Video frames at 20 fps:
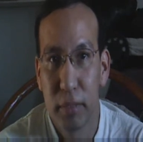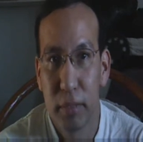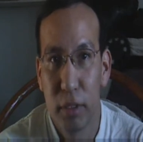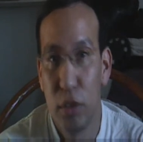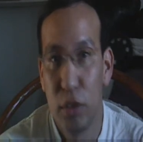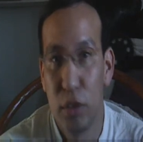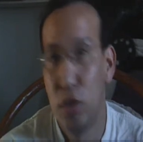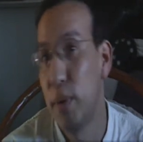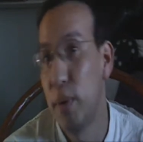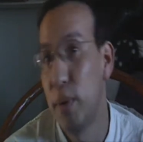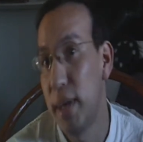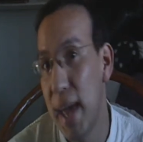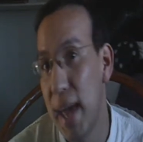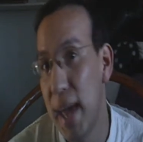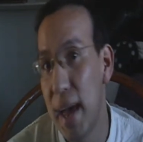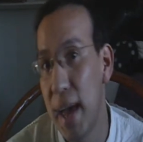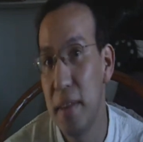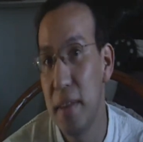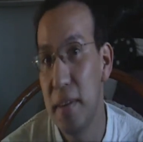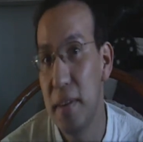do
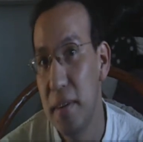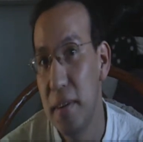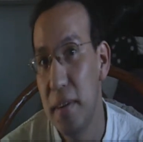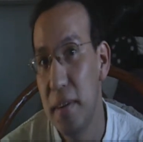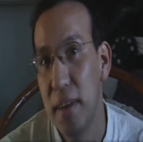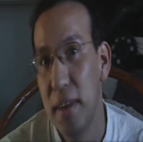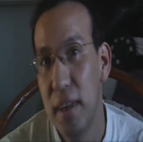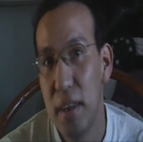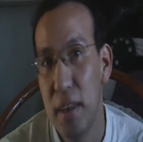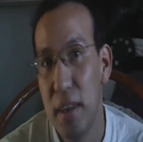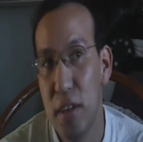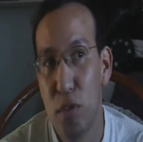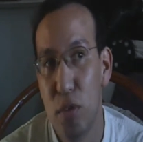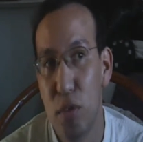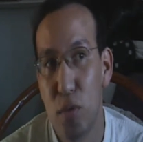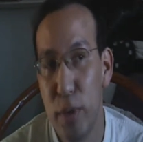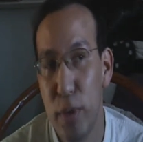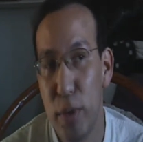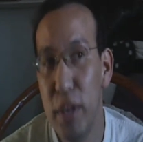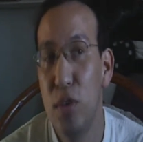again,
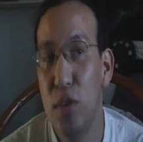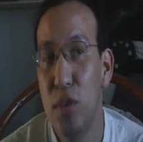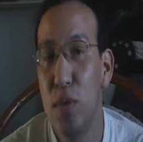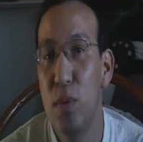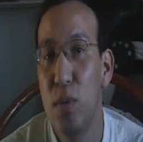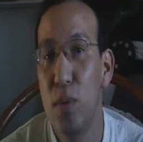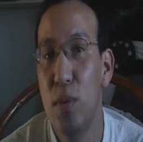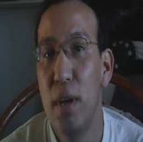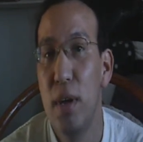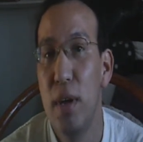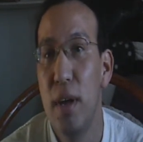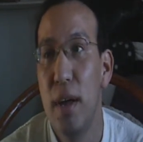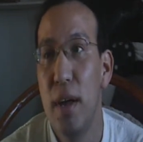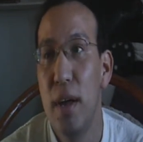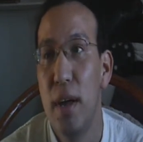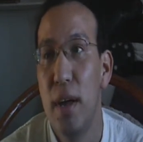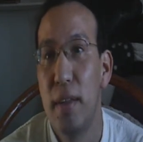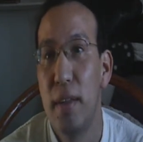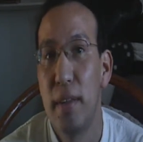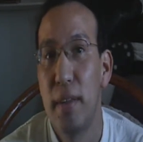is redo
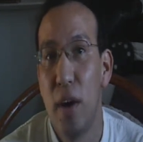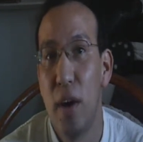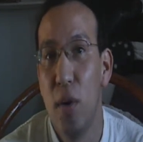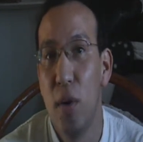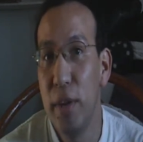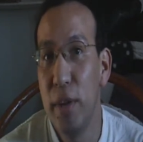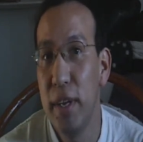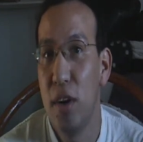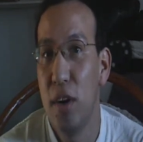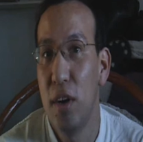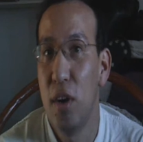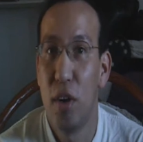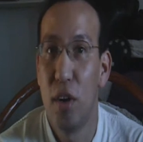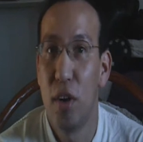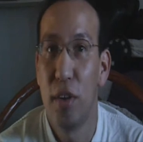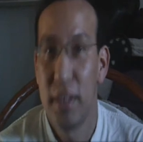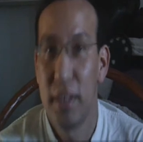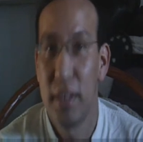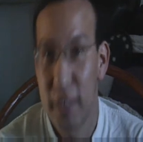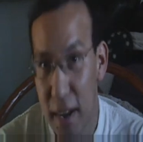not only
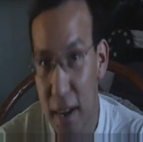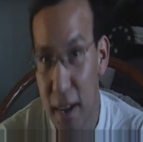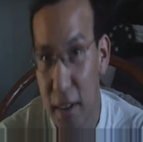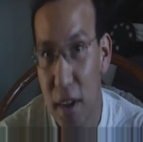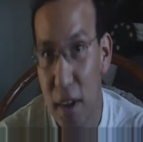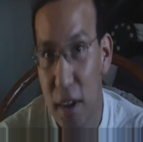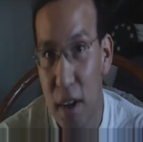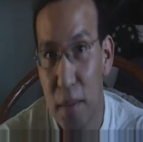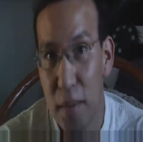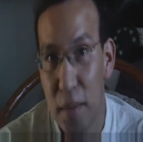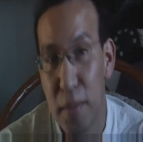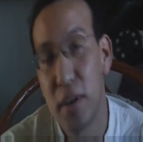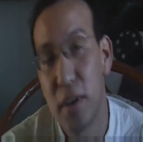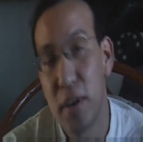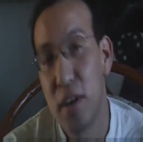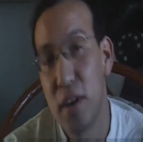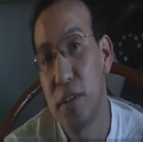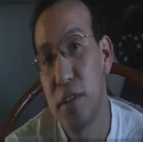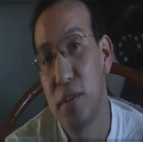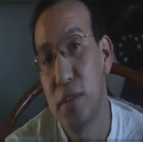all the dialogue
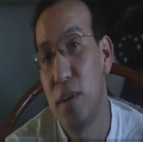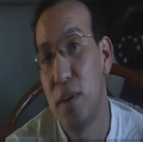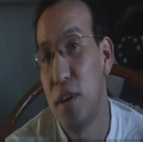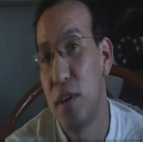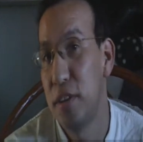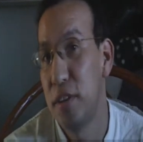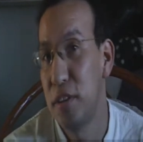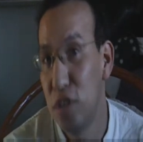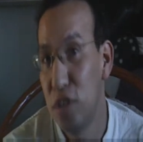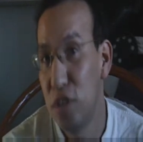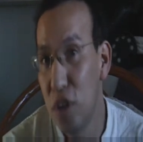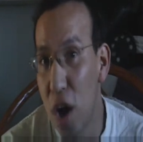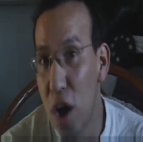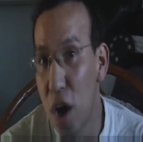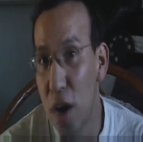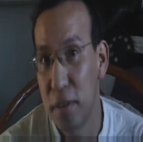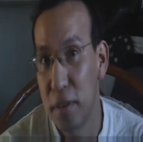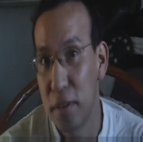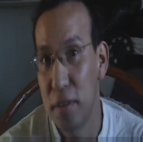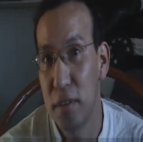but also all the
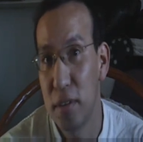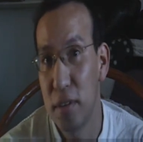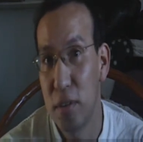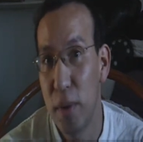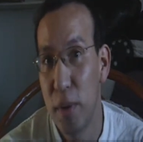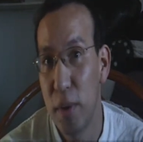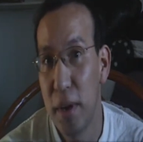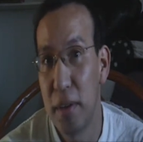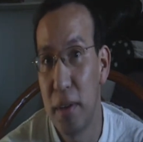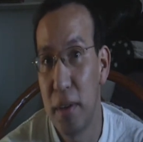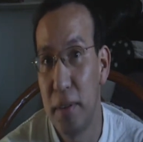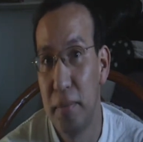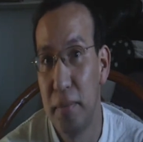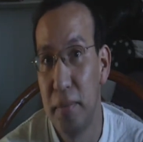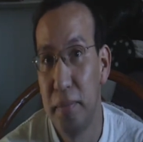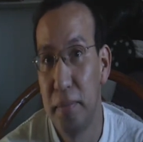songs as well.